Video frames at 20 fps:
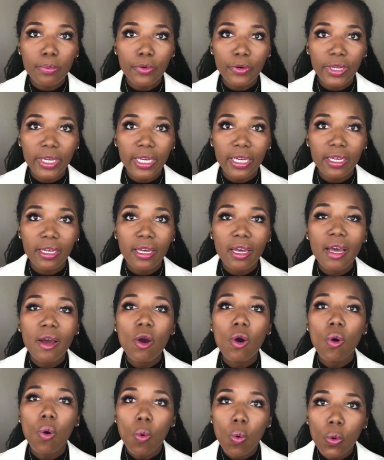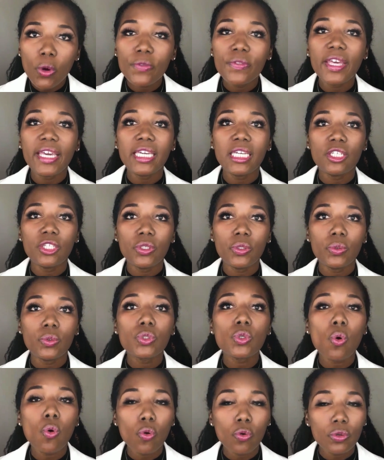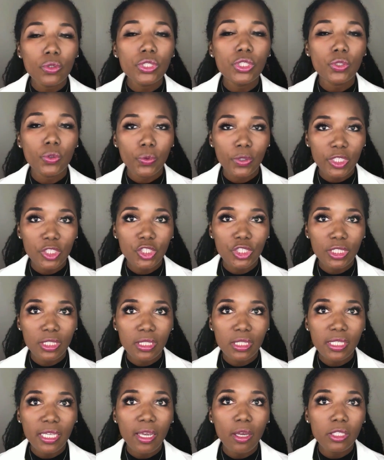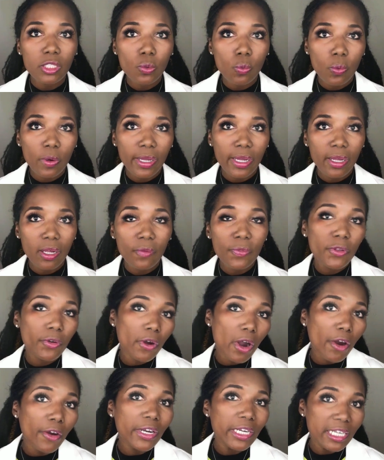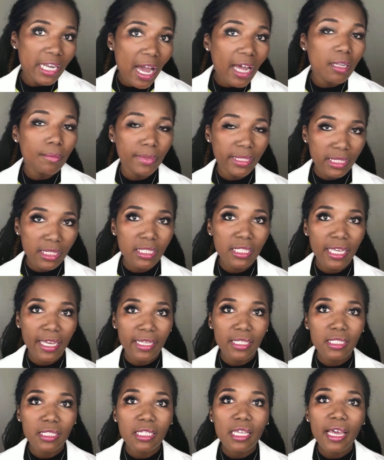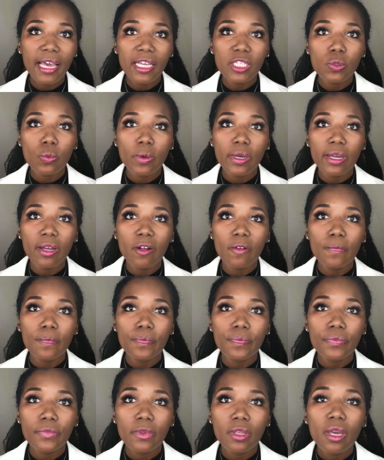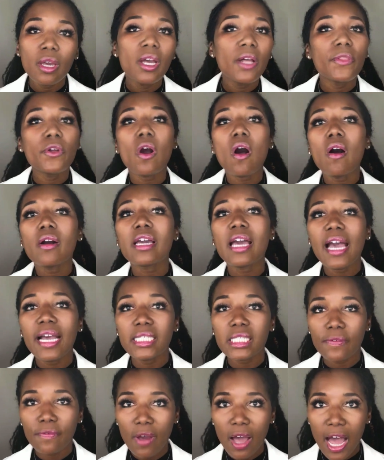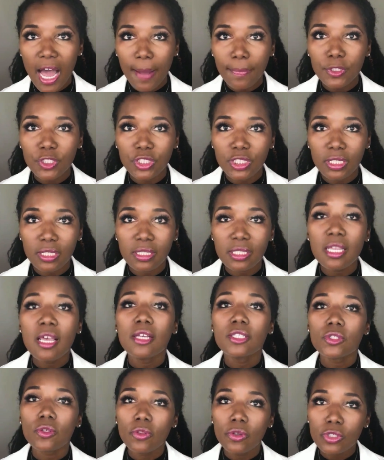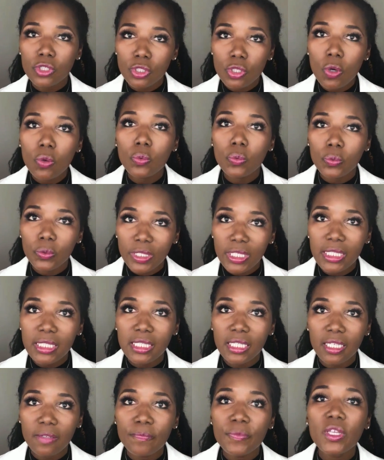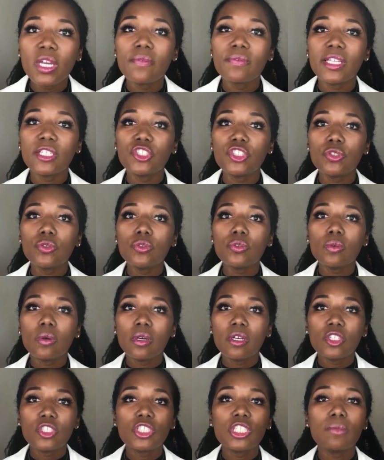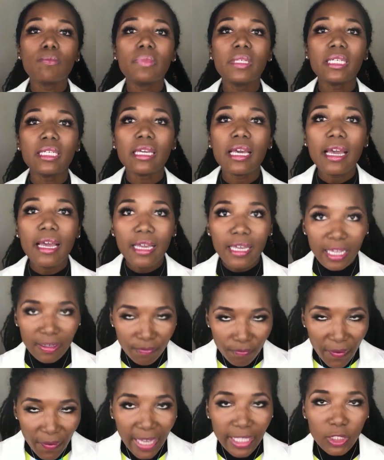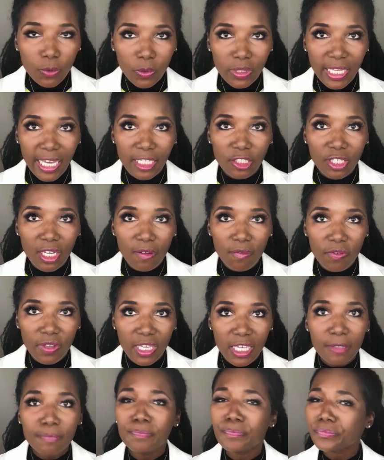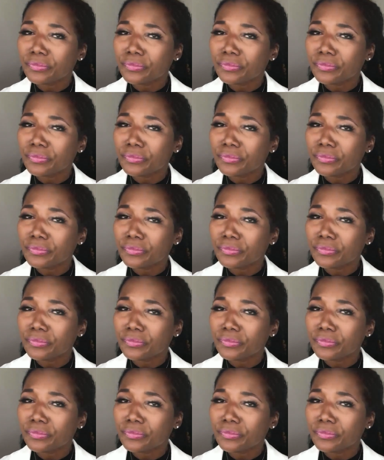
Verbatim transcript: prick, or they can use oral secretions as well. There are anonymous tests as well. There are all kinds of options, so there's no reason that you should be infected with HIV